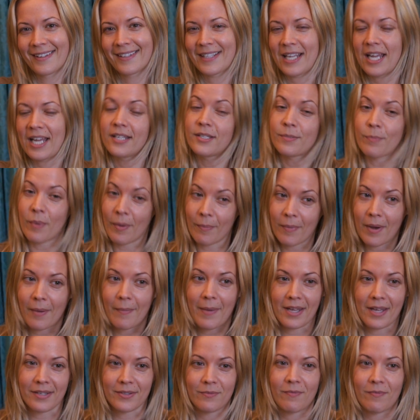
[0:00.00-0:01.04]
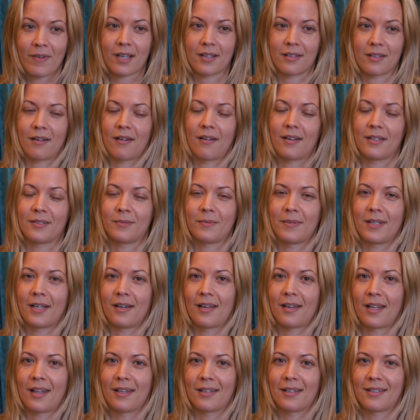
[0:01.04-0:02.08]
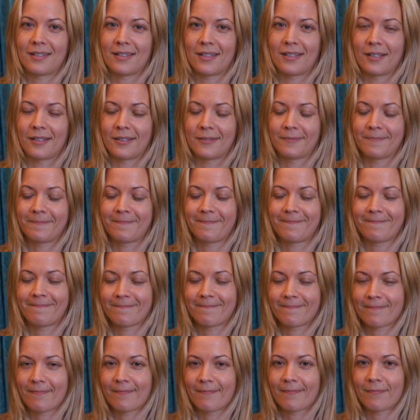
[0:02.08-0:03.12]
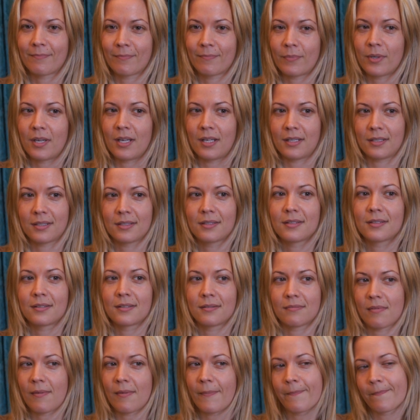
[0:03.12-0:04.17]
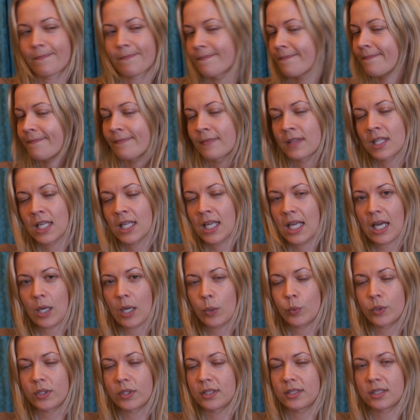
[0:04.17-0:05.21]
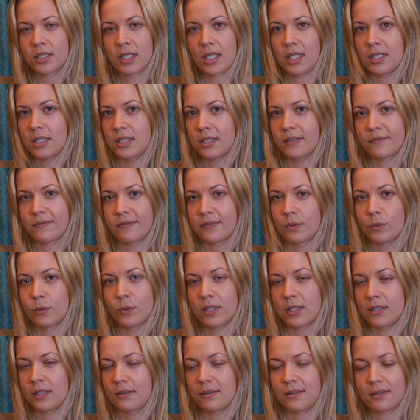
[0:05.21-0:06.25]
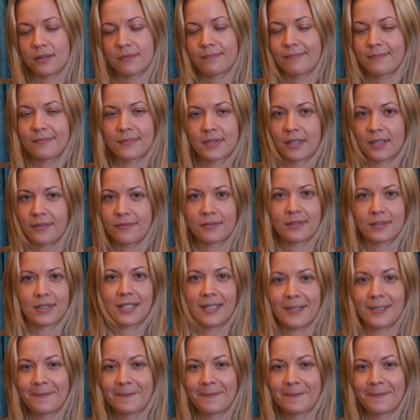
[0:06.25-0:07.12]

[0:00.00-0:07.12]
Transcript: my mum hasn't recognised me either, so but it's I wouldn't change it for the world, definitely.